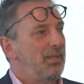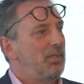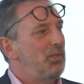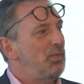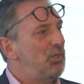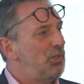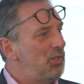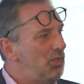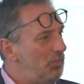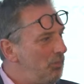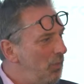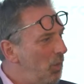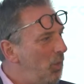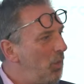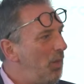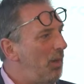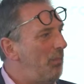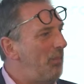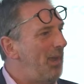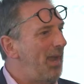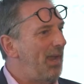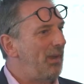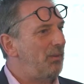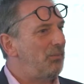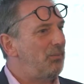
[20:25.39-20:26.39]
Small
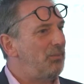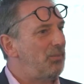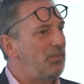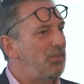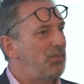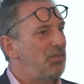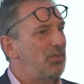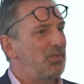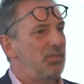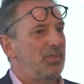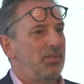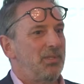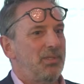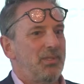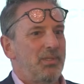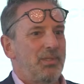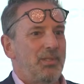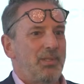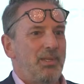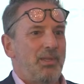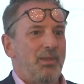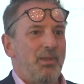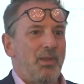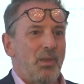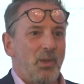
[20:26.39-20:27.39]
amounts,
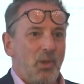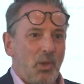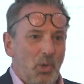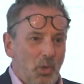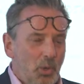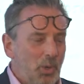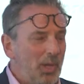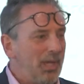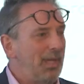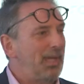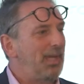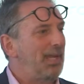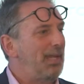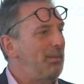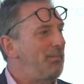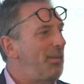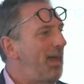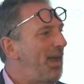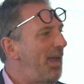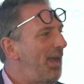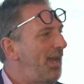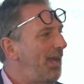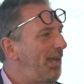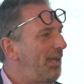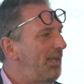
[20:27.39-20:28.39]
quickly
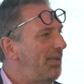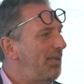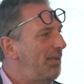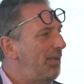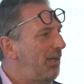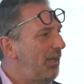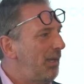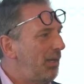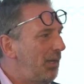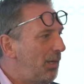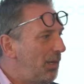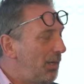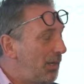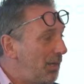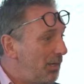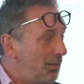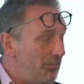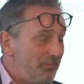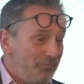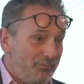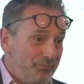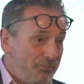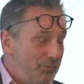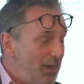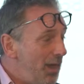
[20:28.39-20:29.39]
made,
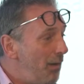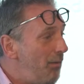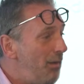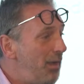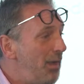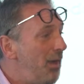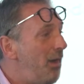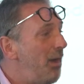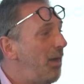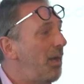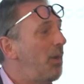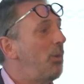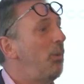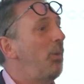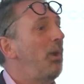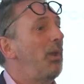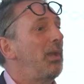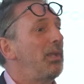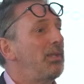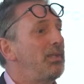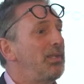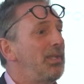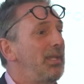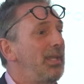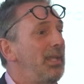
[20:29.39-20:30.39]
very high
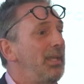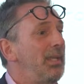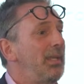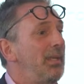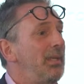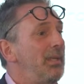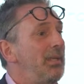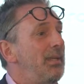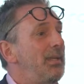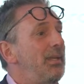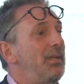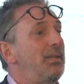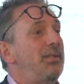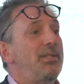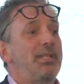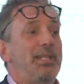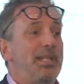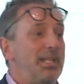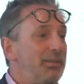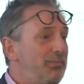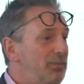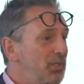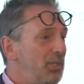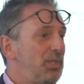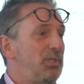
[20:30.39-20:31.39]
quality,
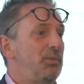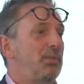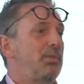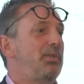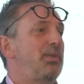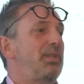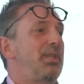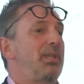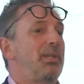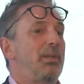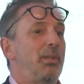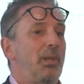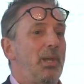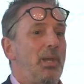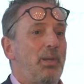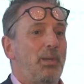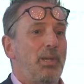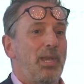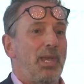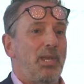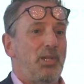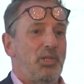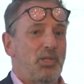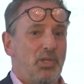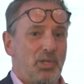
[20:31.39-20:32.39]
delivered to a single
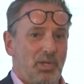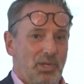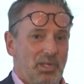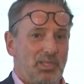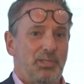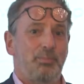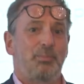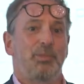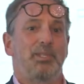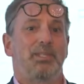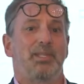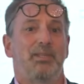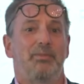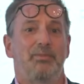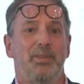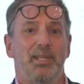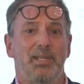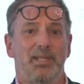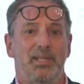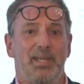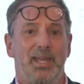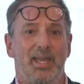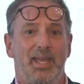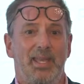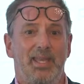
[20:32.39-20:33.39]
location on a
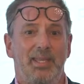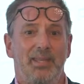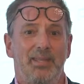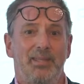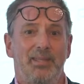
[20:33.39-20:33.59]
specific day.